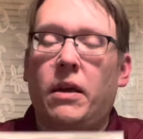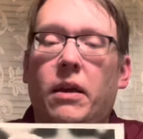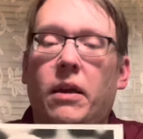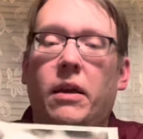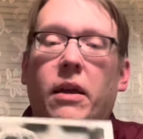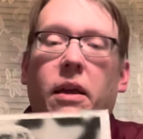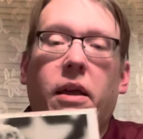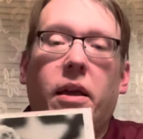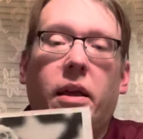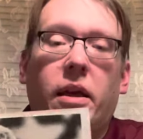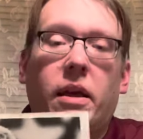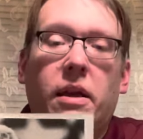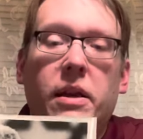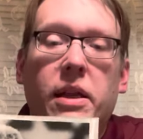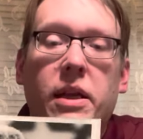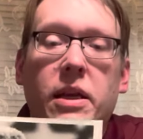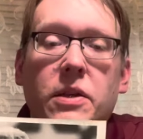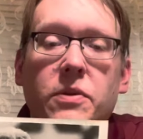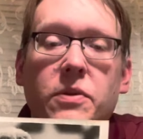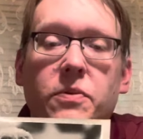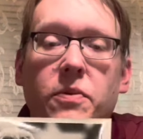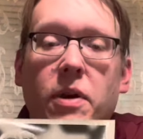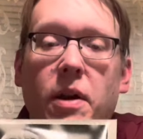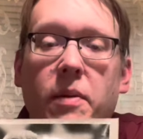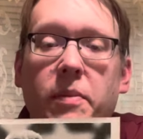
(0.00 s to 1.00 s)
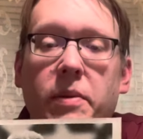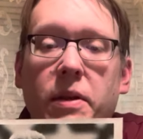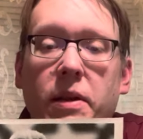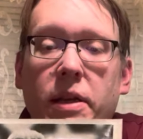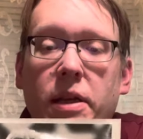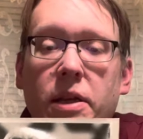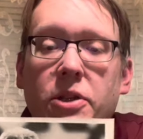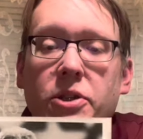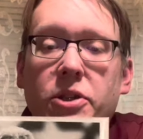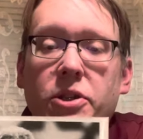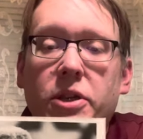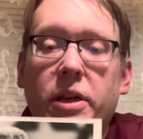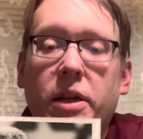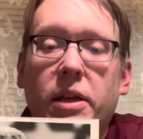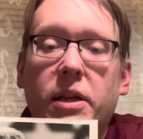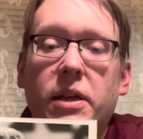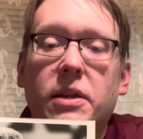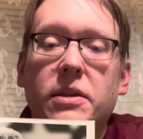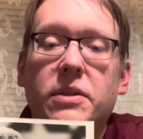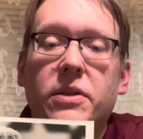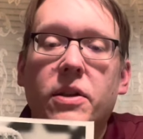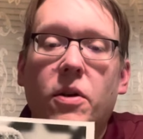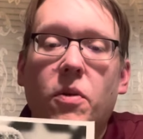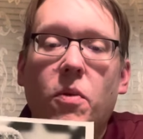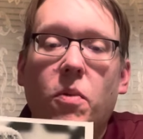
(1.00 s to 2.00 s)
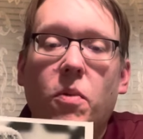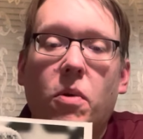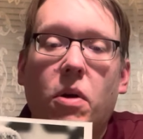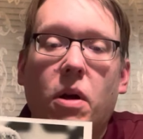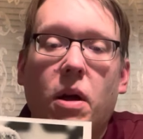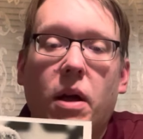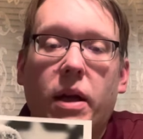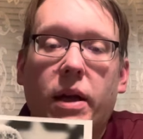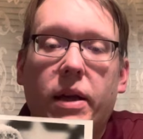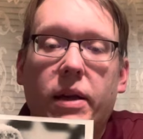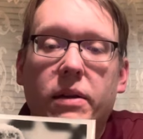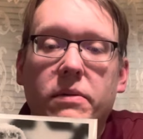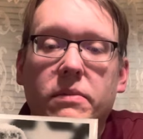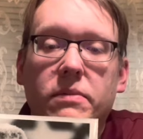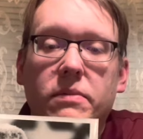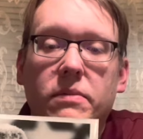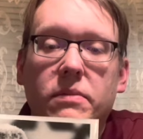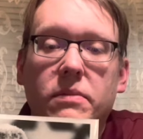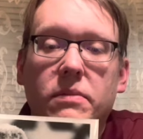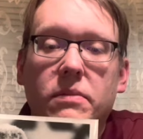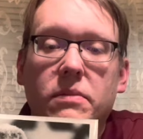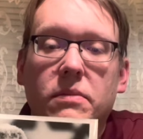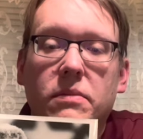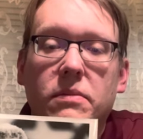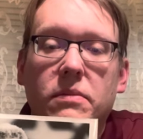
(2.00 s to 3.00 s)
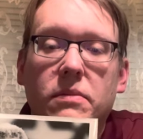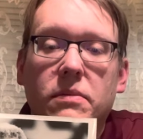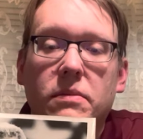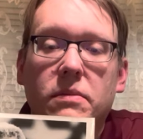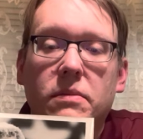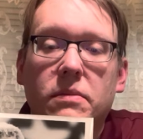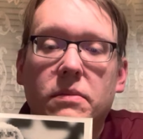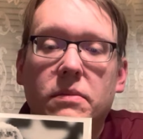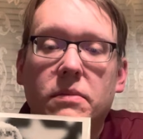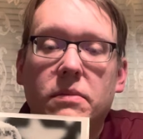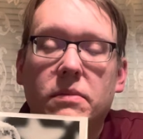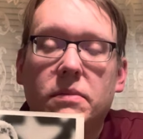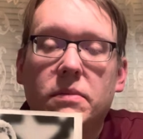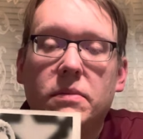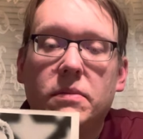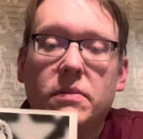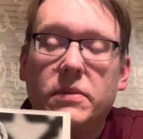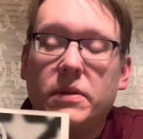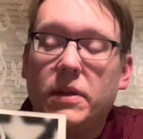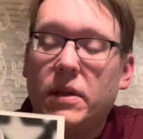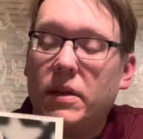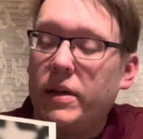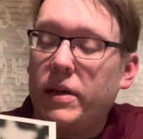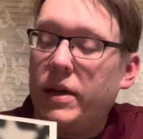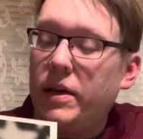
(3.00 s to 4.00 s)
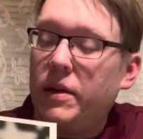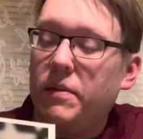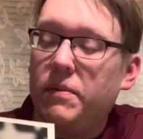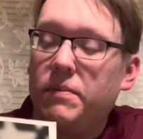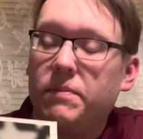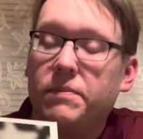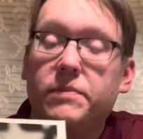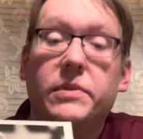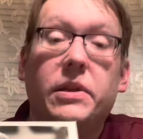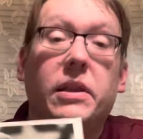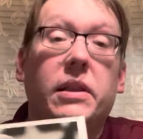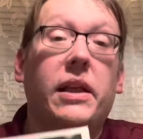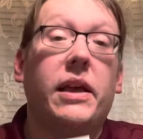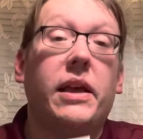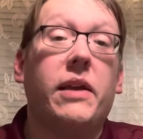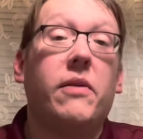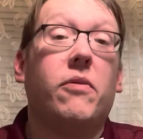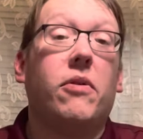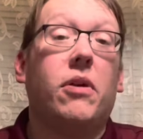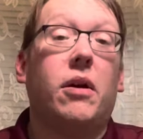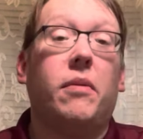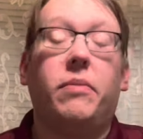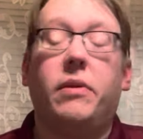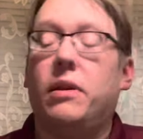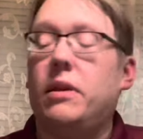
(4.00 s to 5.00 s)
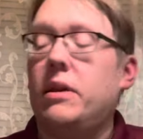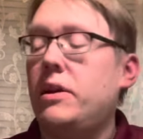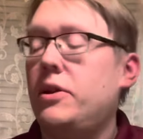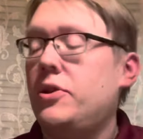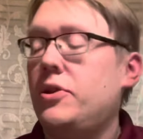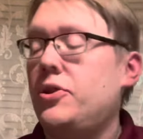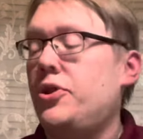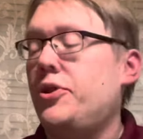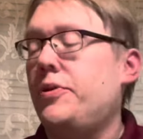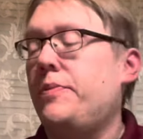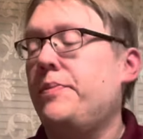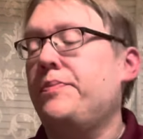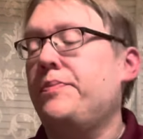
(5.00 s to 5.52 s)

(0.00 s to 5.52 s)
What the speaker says: And he's Robin Leach, and he does know why. The late Robin Leach.